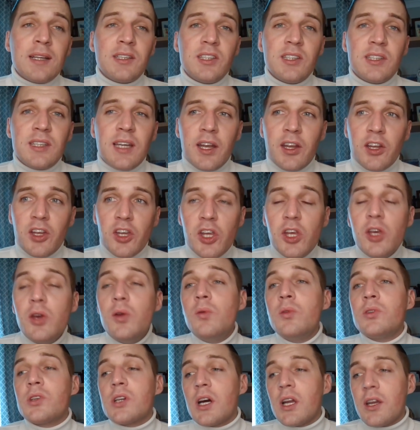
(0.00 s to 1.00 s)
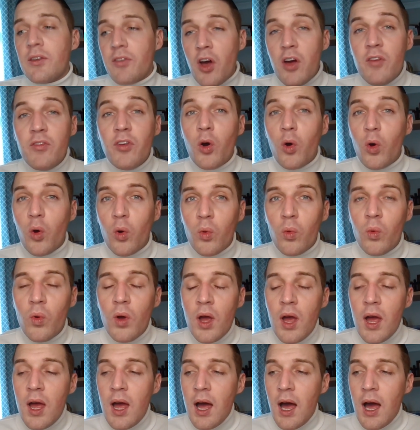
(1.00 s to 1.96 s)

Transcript: and she's had a huge kind of overhaul.